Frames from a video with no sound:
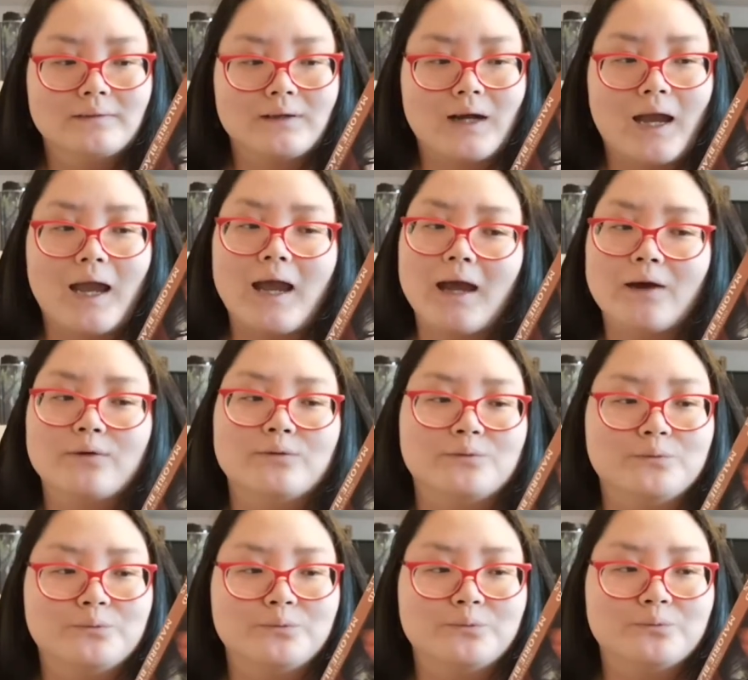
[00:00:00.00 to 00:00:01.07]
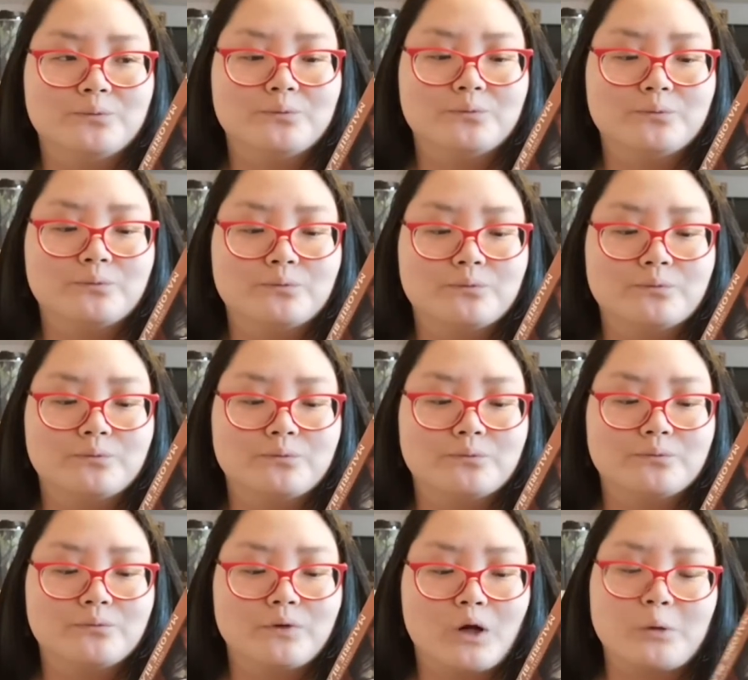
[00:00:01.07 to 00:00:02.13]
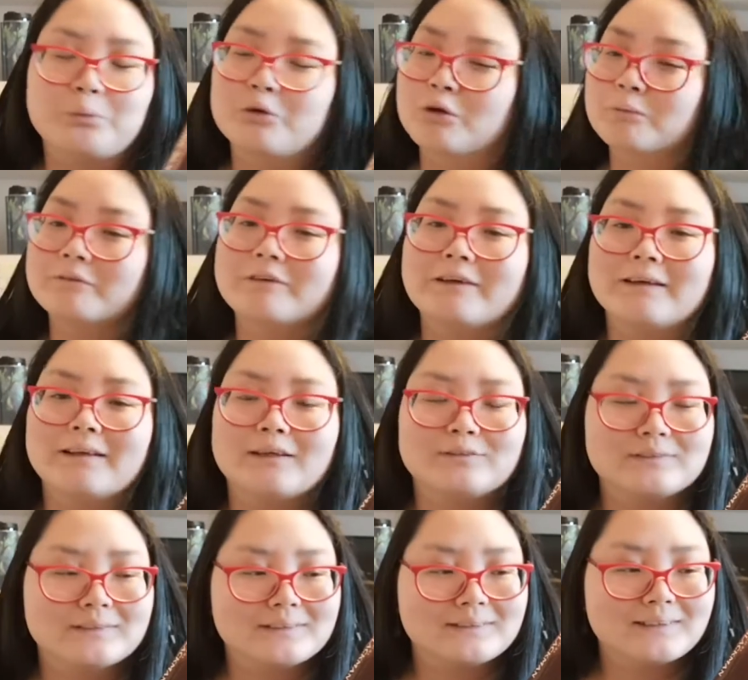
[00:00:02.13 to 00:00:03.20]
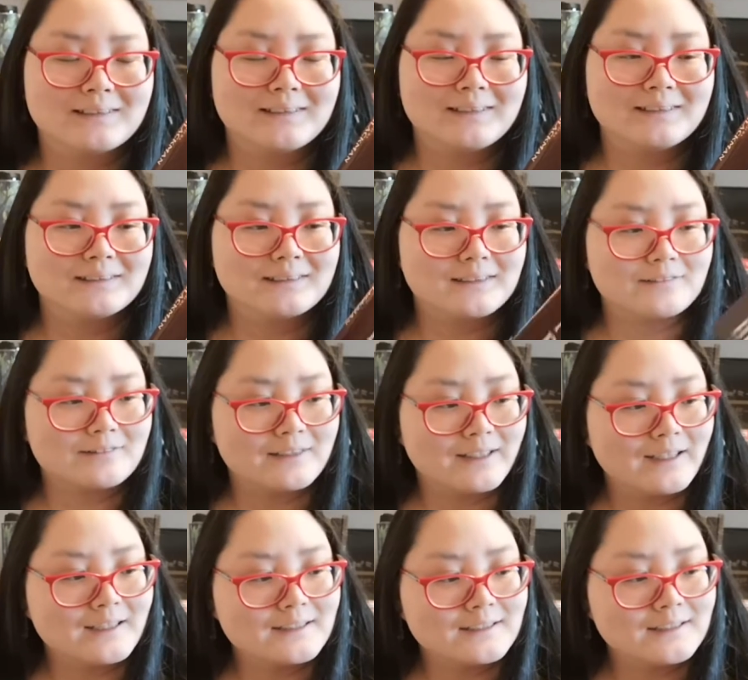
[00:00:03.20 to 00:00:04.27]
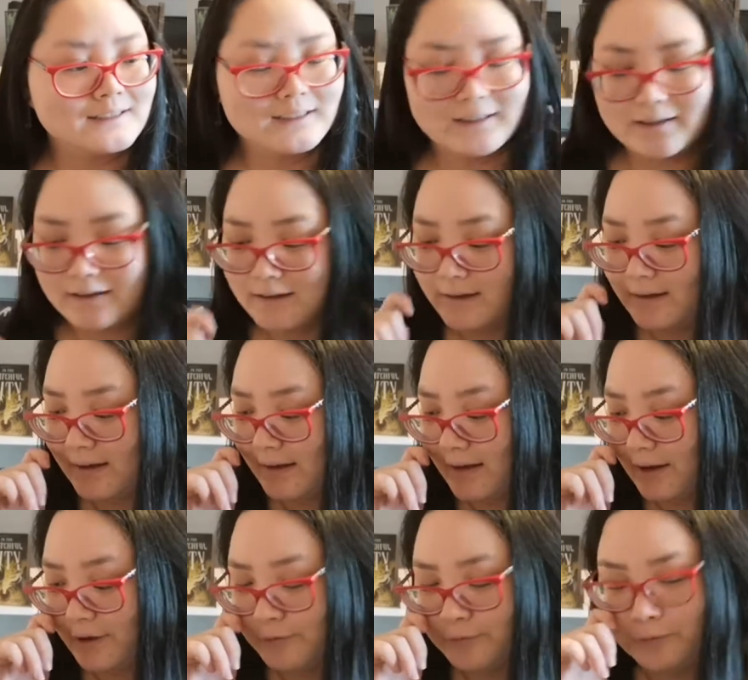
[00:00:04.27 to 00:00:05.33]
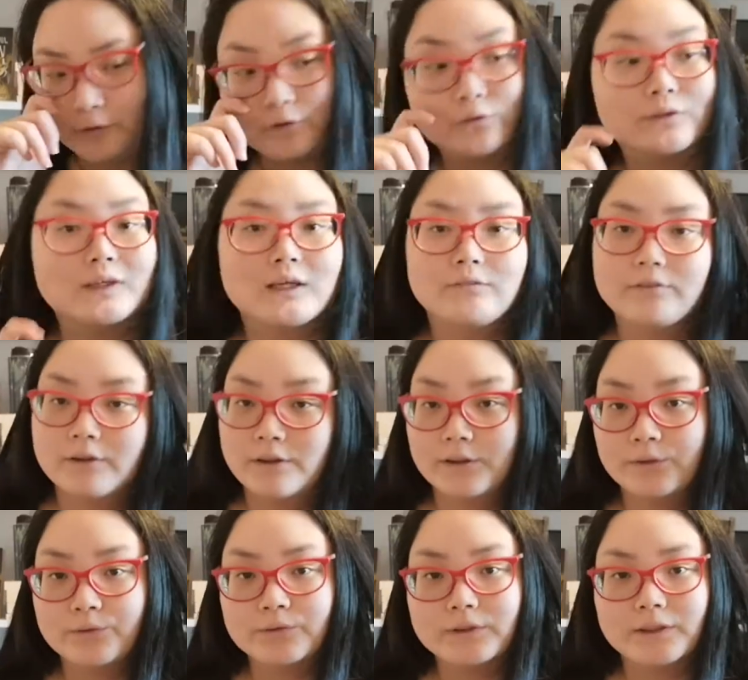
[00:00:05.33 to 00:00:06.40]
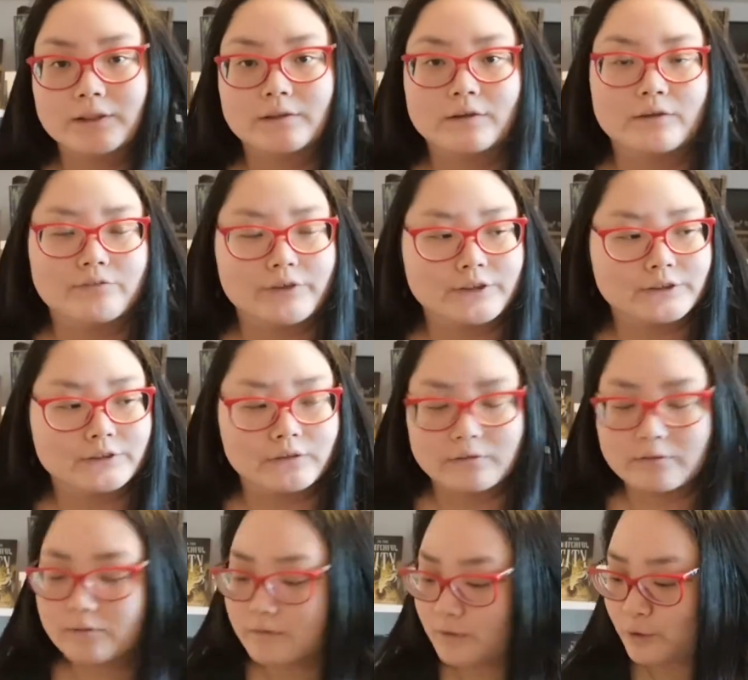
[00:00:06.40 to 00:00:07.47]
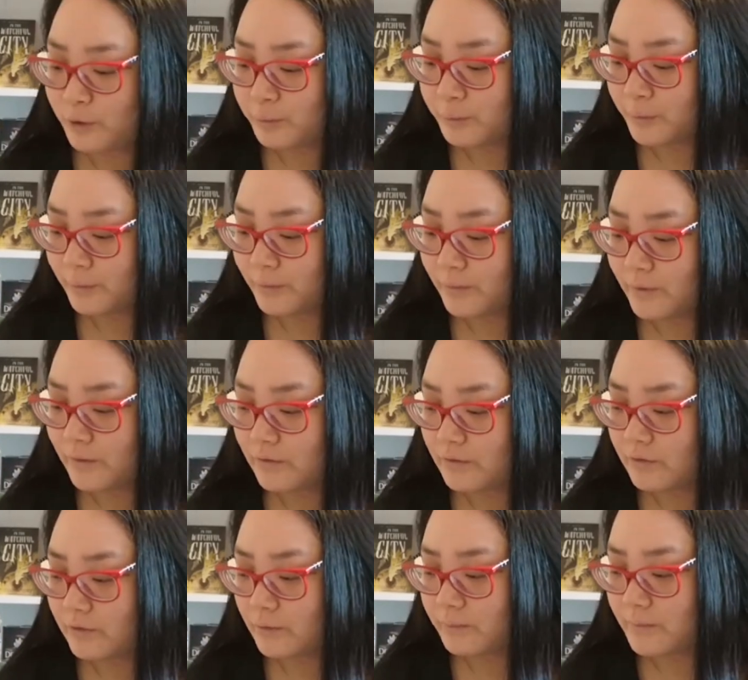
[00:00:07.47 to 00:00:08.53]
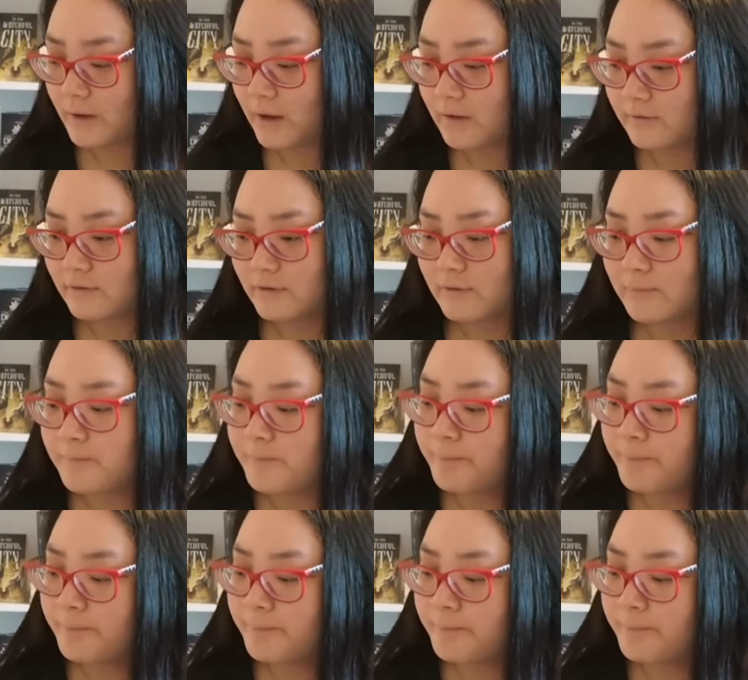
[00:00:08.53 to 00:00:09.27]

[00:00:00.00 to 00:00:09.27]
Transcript: how appropriate that necessarily is. Although it definitely looks like a fiction book from the cover.